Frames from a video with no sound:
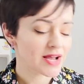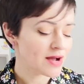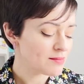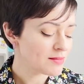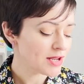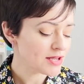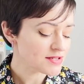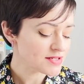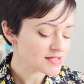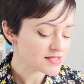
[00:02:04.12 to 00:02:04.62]

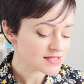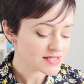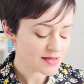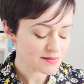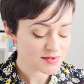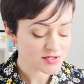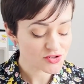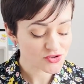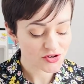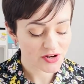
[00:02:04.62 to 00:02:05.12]
loads of tips and
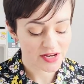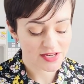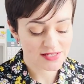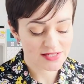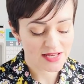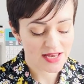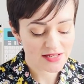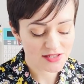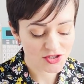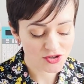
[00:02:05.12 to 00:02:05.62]
tricks
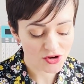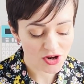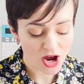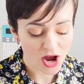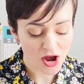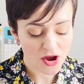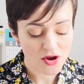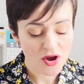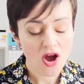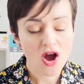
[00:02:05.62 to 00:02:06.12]
as you go.
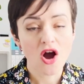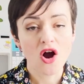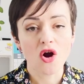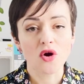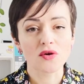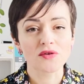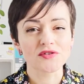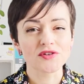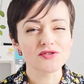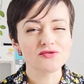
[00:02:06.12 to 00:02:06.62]
Or if
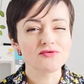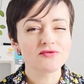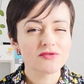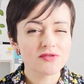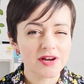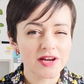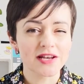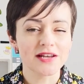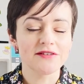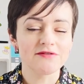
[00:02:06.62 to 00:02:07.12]
you
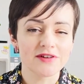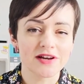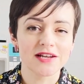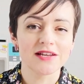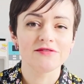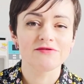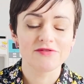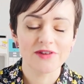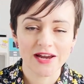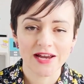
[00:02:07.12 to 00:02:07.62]

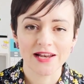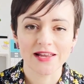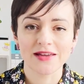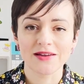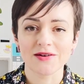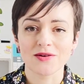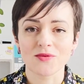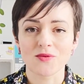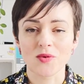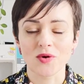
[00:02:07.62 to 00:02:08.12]
really
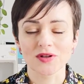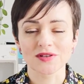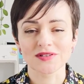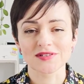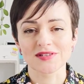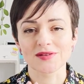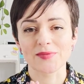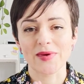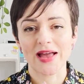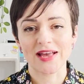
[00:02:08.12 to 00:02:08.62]
want some
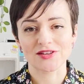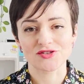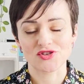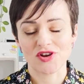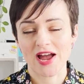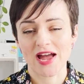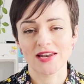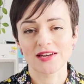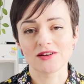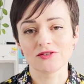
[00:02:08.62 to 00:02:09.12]
extra hand
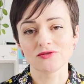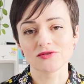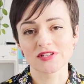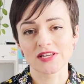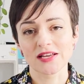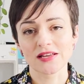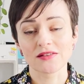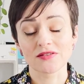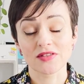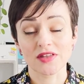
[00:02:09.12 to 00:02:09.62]
holding,
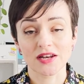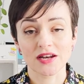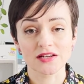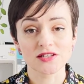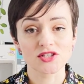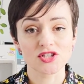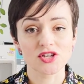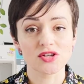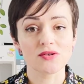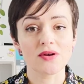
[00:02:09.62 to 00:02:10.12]
then I
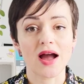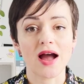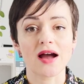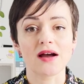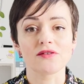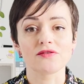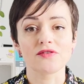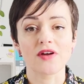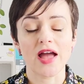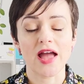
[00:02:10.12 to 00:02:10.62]
do have
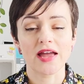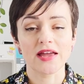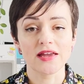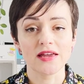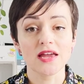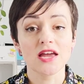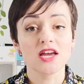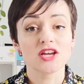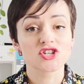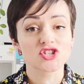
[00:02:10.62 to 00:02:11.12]
a
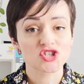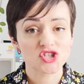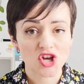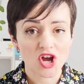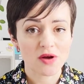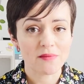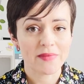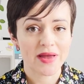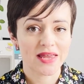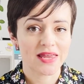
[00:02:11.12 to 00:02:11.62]
shirt
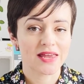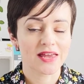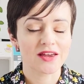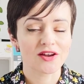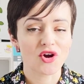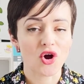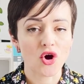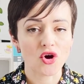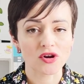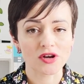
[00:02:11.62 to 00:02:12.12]
making
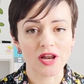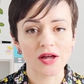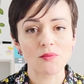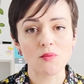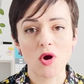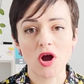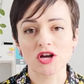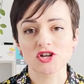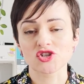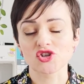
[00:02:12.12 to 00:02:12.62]
online
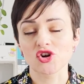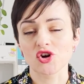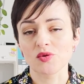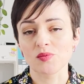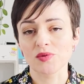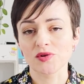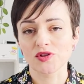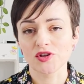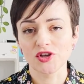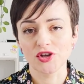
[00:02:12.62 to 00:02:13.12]
workshop
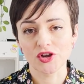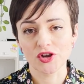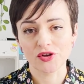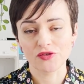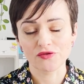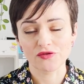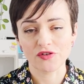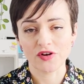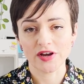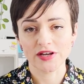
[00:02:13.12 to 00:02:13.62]
that you can
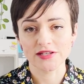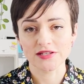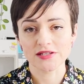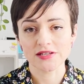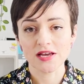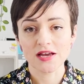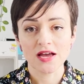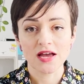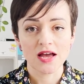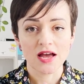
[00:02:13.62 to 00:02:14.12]
find
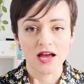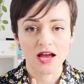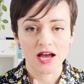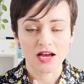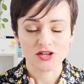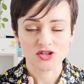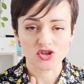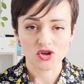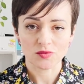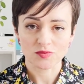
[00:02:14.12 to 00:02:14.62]
at
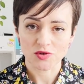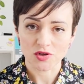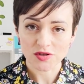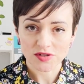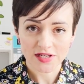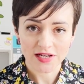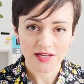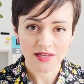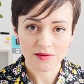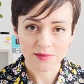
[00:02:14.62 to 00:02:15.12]

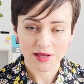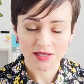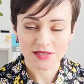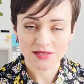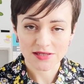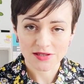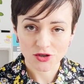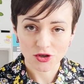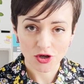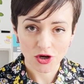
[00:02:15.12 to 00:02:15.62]

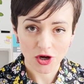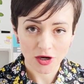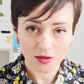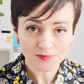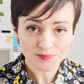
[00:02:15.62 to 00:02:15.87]
shop.tillyandthebuttons.com.